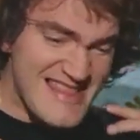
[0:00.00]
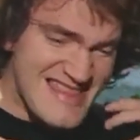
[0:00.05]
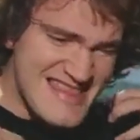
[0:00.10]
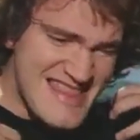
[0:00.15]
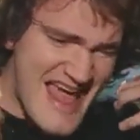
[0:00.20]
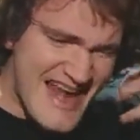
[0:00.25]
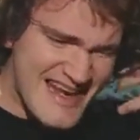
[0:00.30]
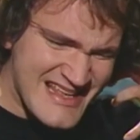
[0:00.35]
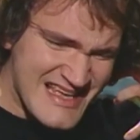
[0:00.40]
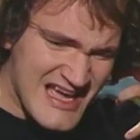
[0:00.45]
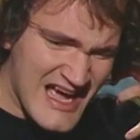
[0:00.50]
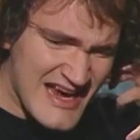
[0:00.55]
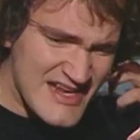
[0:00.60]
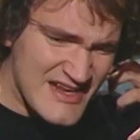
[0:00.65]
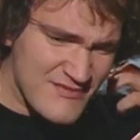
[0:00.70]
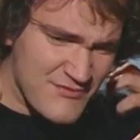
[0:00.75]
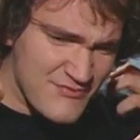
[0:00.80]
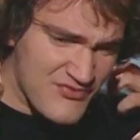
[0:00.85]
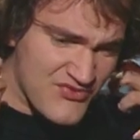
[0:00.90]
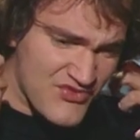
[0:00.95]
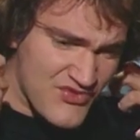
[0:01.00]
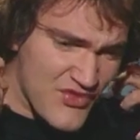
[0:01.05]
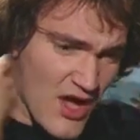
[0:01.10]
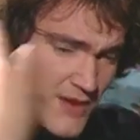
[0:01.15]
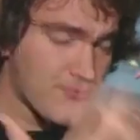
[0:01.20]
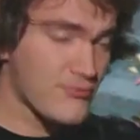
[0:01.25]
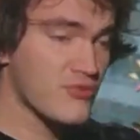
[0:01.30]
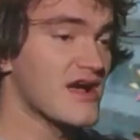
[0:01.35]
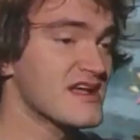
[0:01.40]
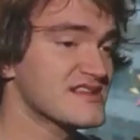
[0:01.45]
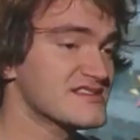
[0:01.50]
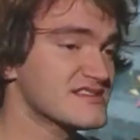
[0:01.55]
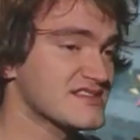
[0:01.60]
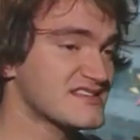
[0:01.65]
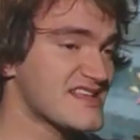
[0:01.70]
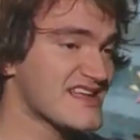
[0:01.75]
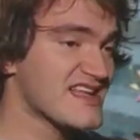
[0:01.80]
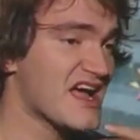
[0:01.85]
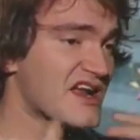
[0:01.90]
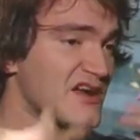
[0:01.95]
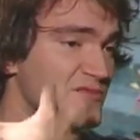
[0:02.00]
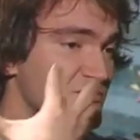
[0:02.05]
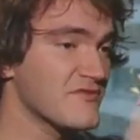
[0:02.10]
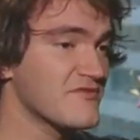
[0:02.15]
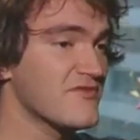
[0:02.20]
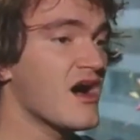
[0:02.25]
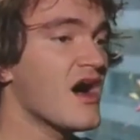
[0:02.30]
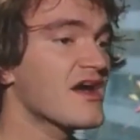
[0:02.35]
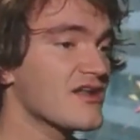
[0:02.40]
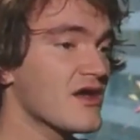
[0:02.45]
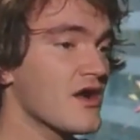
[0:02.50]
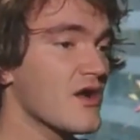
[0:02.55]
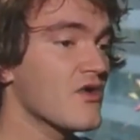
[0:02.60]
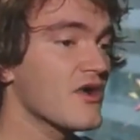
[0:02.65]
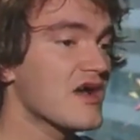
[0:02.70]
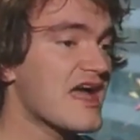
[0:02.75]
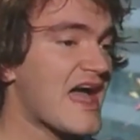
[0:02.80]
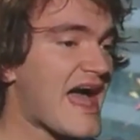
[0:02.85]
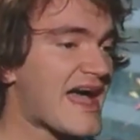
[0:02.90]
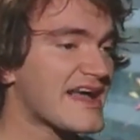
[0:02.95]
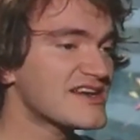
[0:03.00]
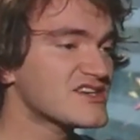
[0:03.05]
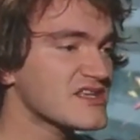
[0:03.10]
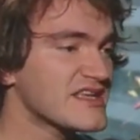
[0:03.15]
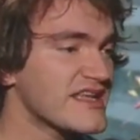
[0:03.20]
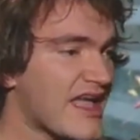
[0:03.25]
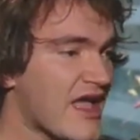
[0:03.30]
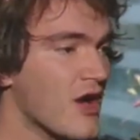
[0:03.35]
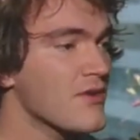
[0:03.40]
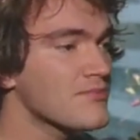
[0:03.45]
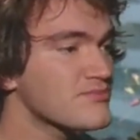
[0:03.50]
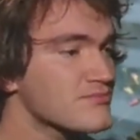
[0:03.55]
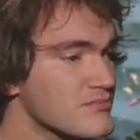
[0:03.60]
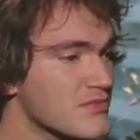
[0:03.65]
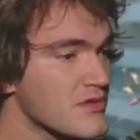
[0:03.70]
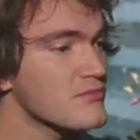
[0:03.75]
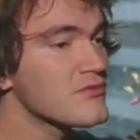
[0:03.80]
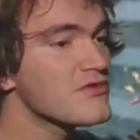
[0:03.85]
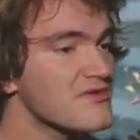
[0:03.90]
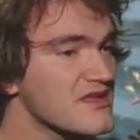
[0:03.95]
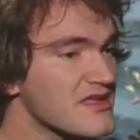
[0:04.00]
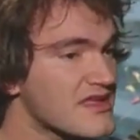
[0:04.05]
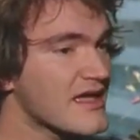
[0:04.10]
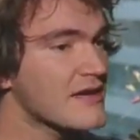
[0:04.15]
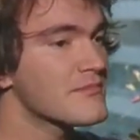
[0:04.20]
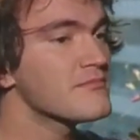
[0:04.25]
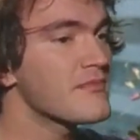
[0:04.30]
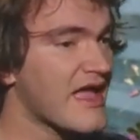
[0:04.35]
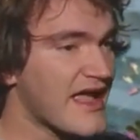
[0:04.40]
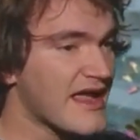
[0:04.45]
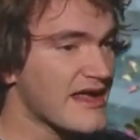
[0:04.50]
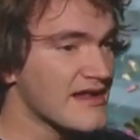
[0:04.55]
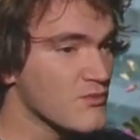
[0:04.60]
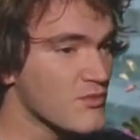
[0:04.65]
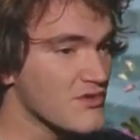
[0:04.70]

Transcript: That kind of thought process, that kind of bravado actually helped the movie get made.